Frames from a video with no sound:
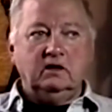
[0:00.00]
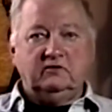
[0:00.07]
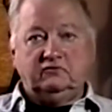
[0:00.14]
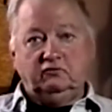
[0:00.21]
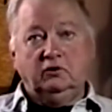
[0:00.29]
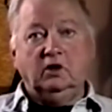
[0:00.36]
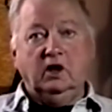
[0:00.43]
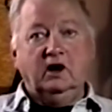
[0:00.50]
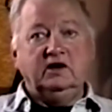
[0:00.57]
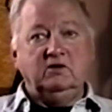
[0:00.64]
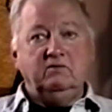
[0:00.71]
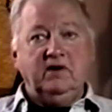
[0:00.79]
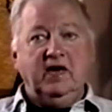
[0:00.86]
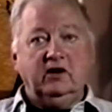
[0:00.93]
it's real
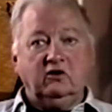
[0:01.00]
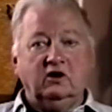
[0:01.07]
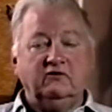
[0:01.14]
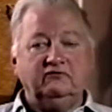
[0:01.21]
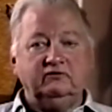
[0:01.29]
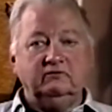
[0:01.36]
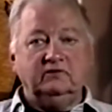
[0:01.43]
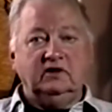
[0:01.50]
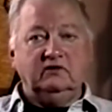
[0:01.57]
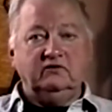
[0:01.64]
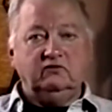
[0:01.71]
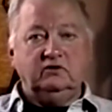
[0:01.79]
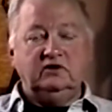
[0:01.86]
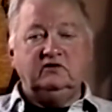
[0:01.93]
hard to back off from
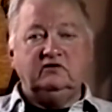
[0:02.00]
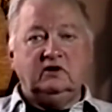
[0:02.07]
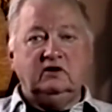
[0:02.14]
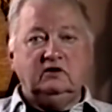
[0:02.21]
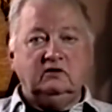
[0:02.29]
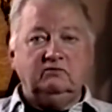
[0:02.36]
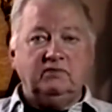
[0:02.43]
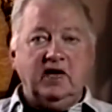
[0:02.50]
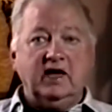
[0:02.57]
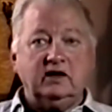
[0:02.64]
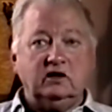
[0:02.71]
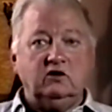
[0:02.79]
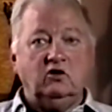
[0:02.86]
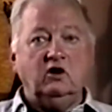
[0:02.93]
that. So he started
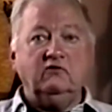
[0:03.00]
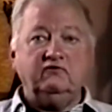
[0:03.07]
backing